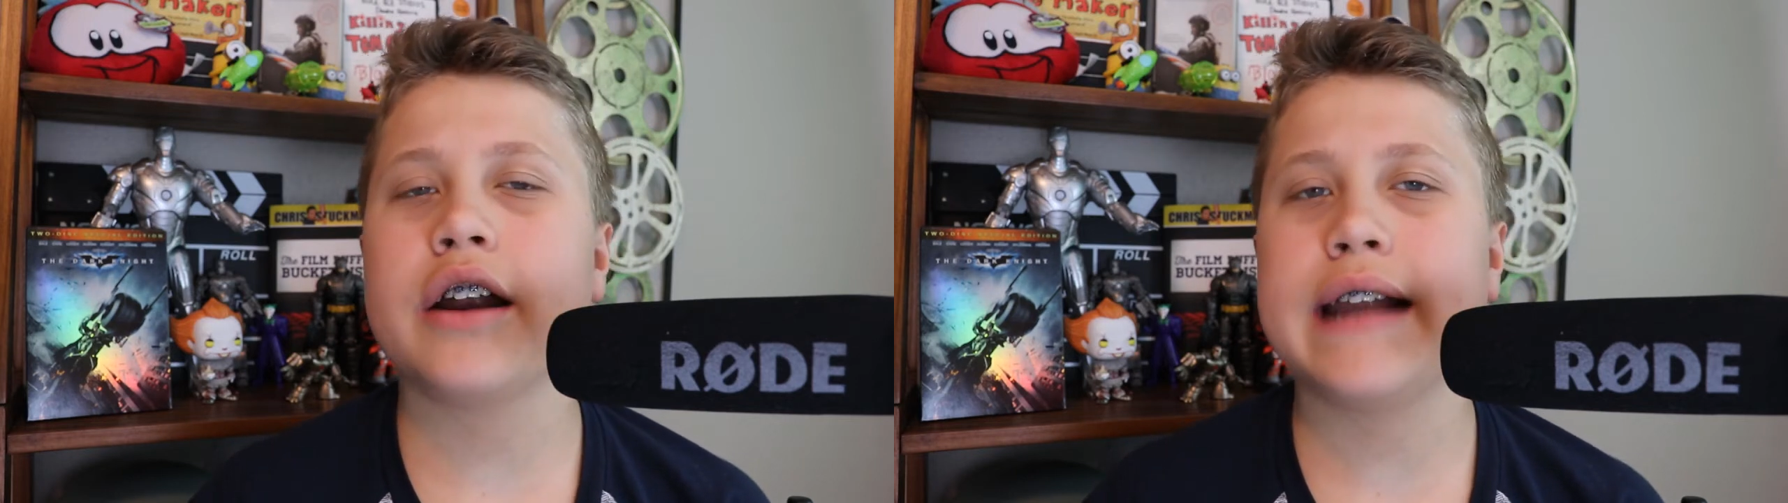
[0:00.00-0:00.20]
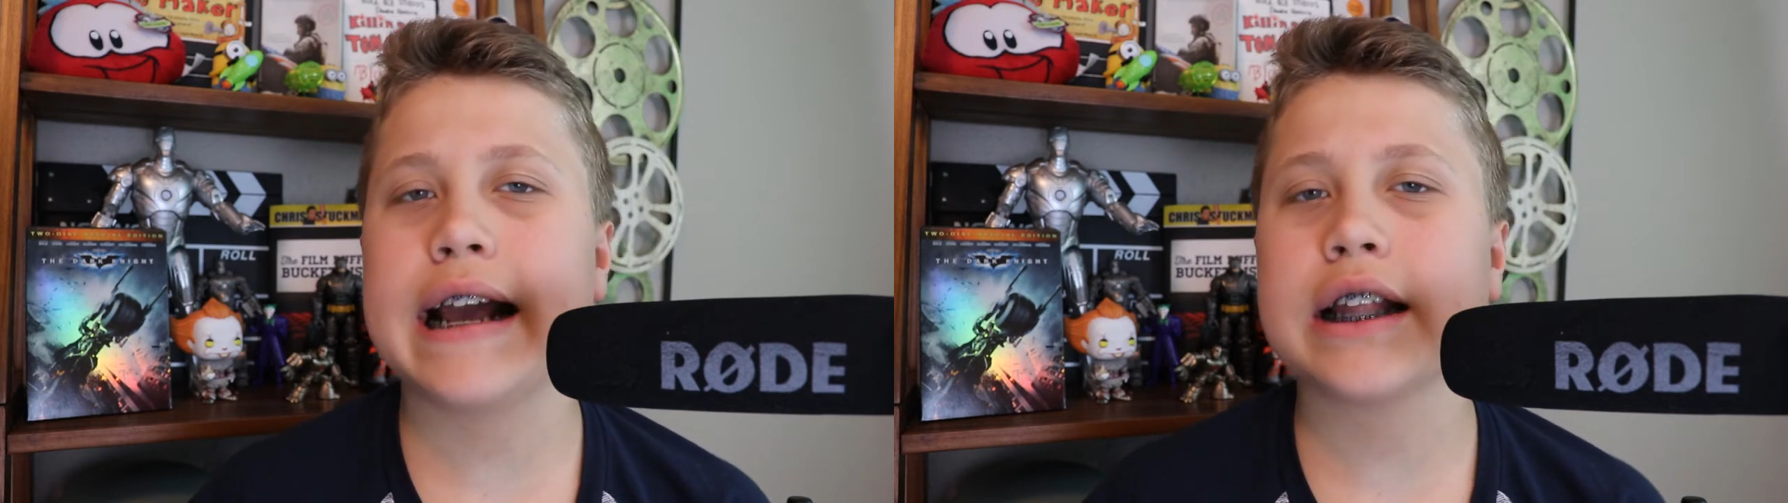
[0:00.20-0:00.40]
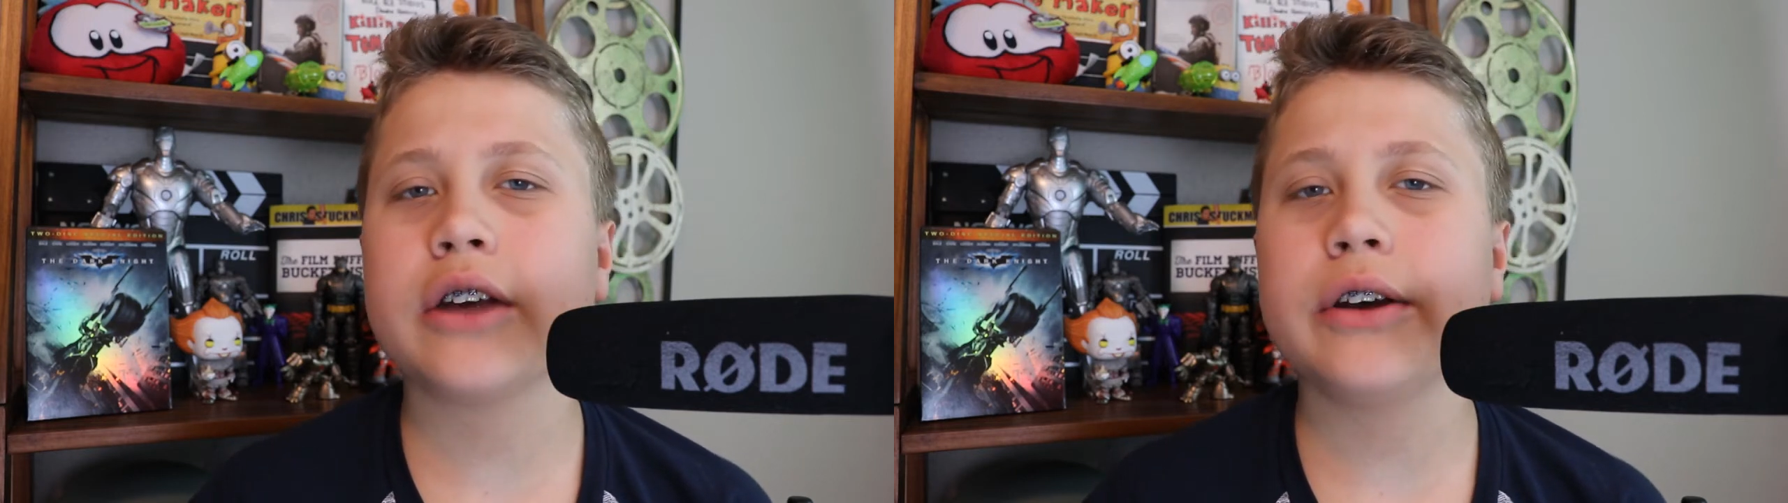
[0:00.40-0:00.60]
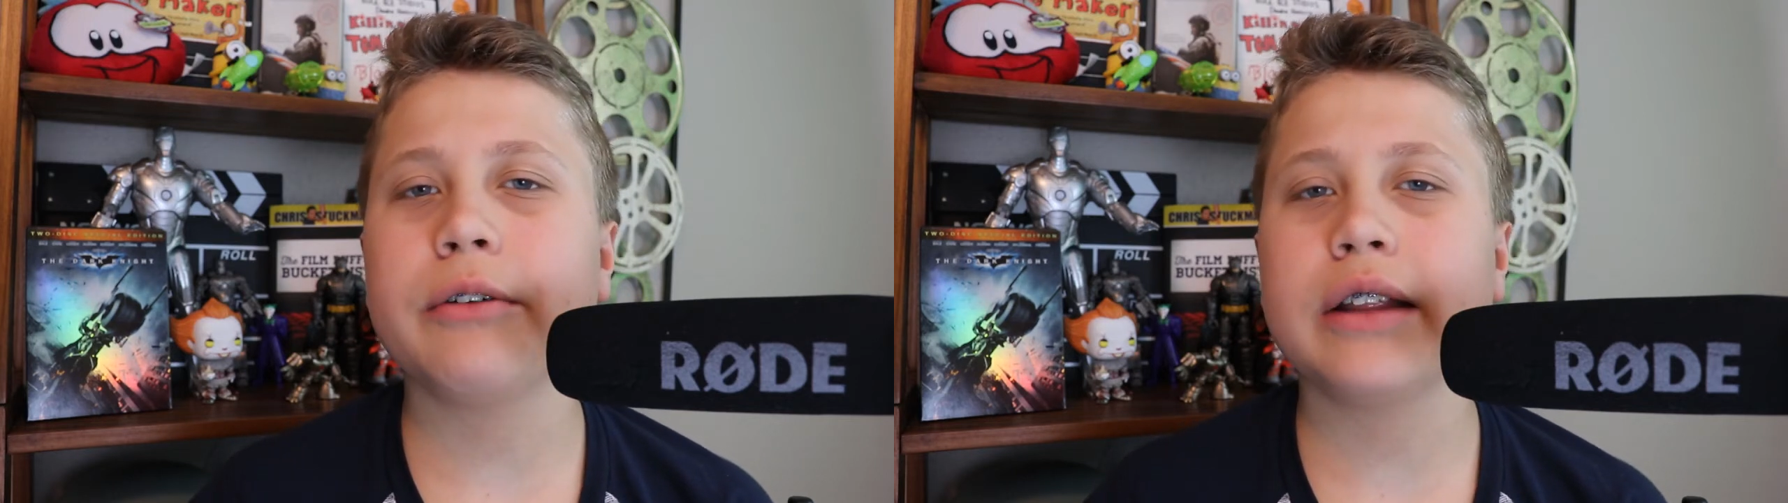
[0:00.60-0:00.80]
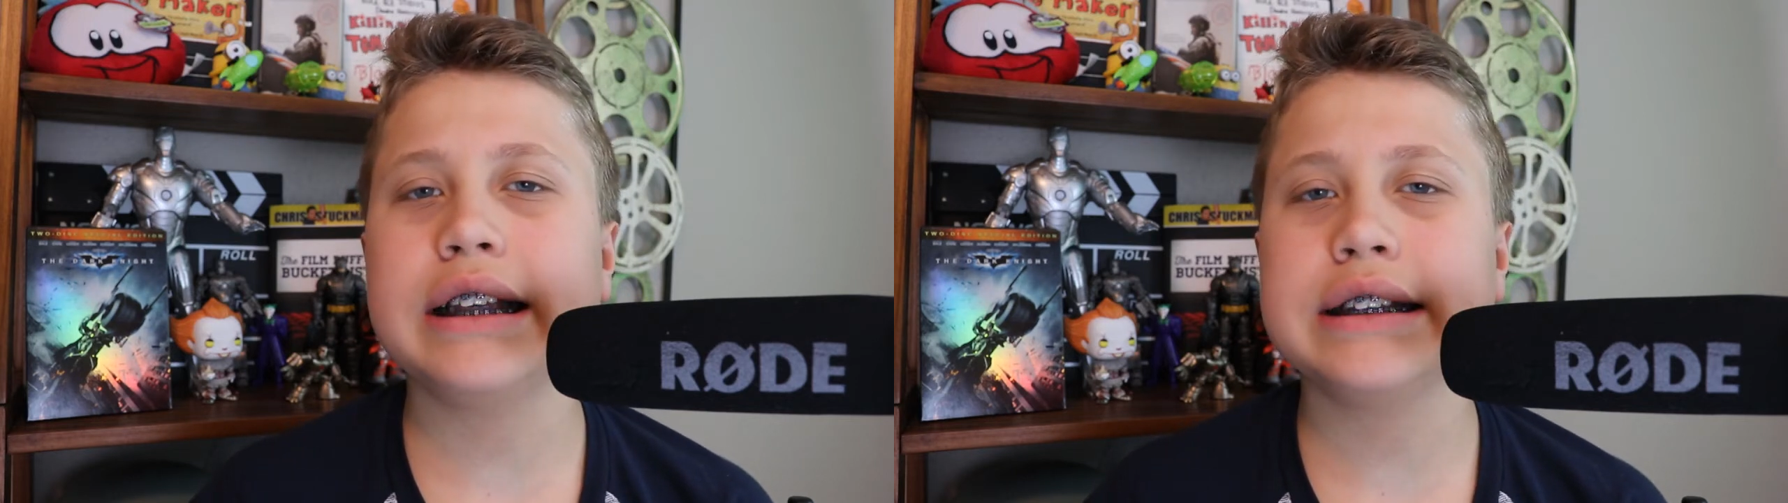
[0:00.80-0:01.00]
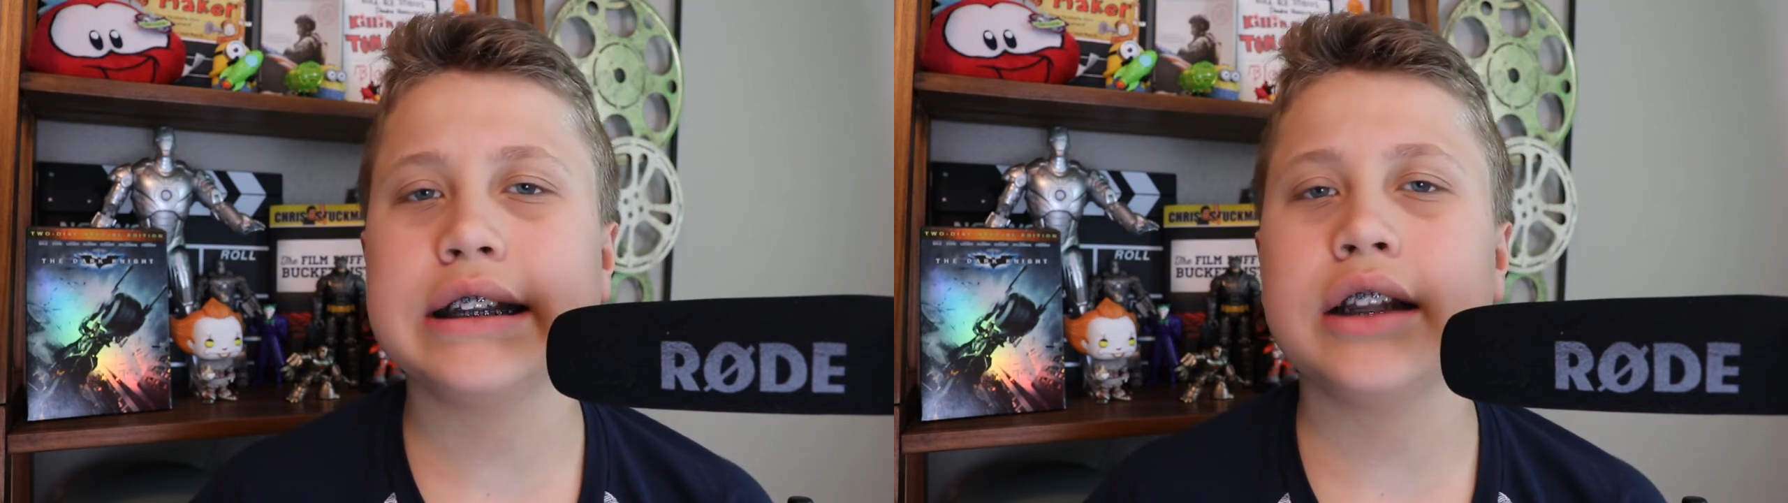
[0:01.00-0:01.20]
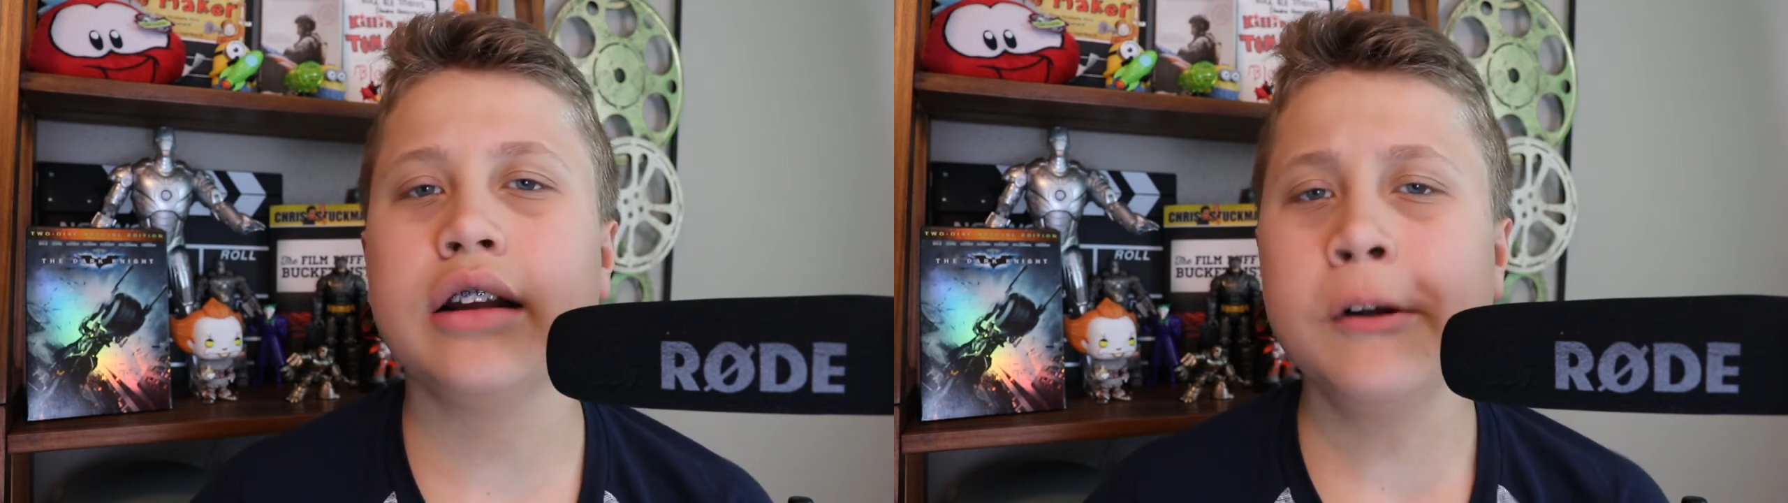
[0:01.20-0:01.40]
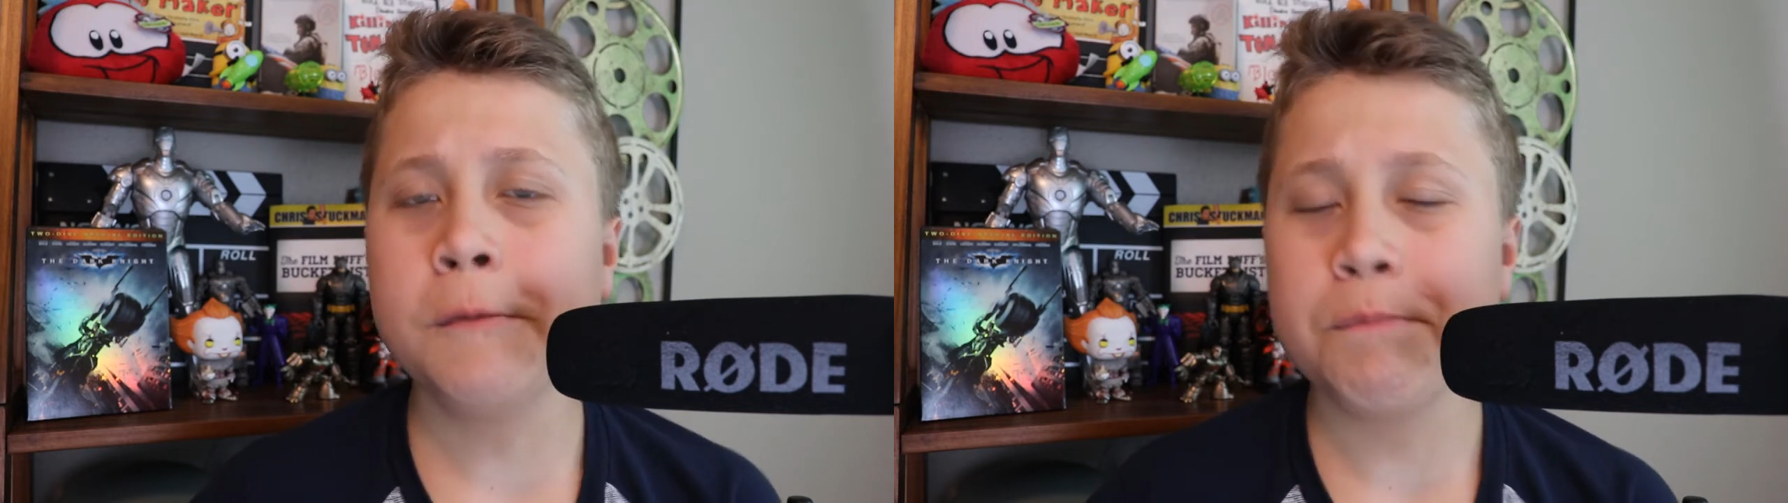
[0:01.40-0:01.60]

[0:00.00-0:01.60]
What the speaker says: are technically releasing